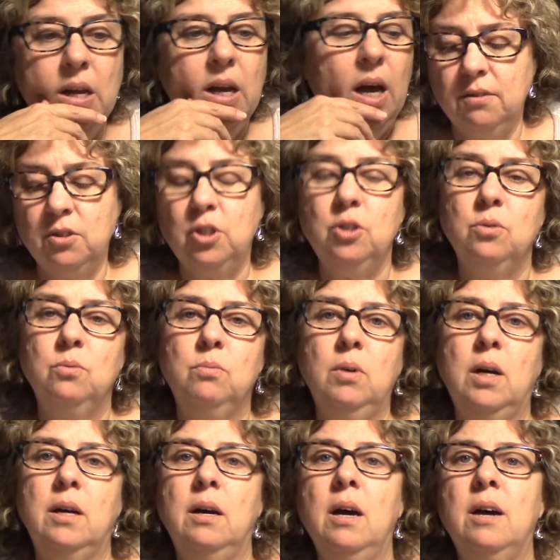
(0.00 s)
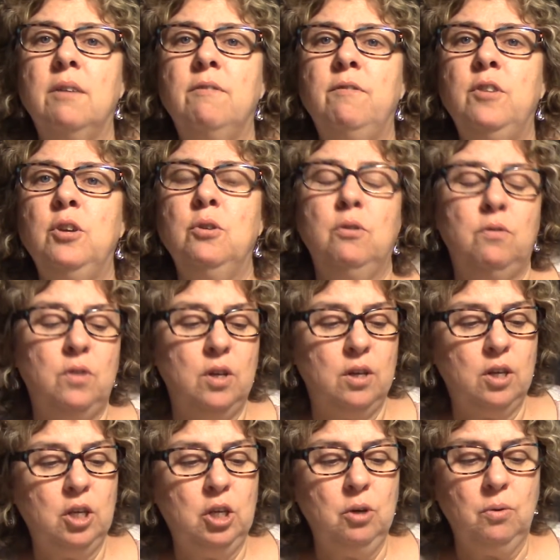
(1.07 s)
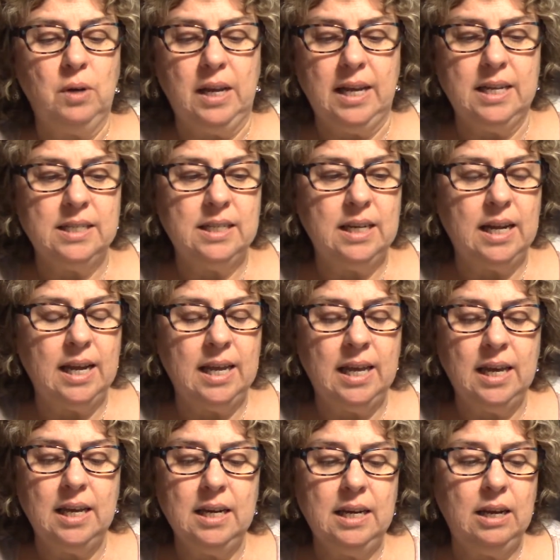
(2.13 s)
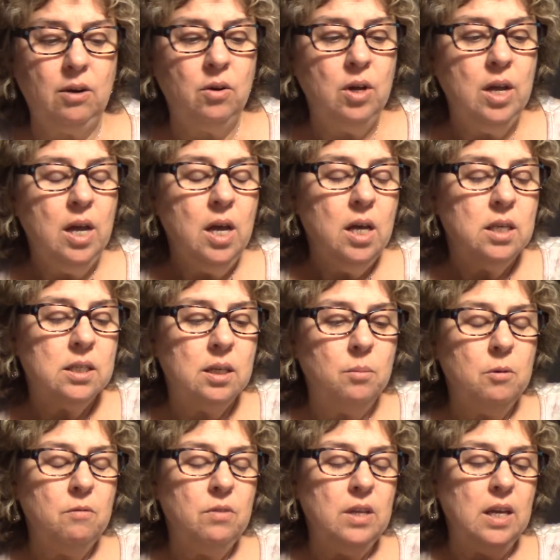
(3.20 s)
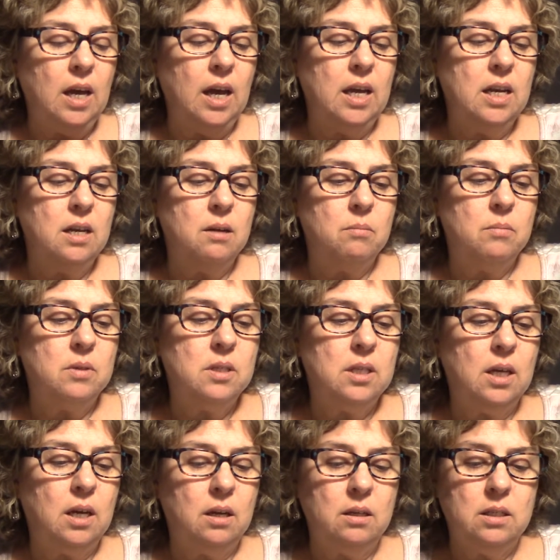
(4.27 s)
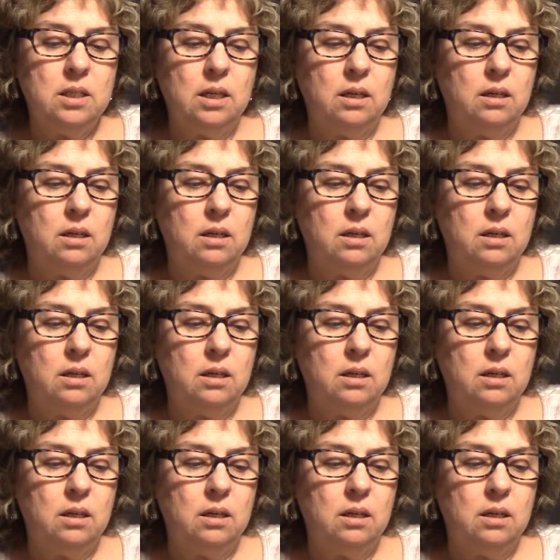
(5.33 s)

Gives you a few of the Q&As that I hit. Now, some of the items that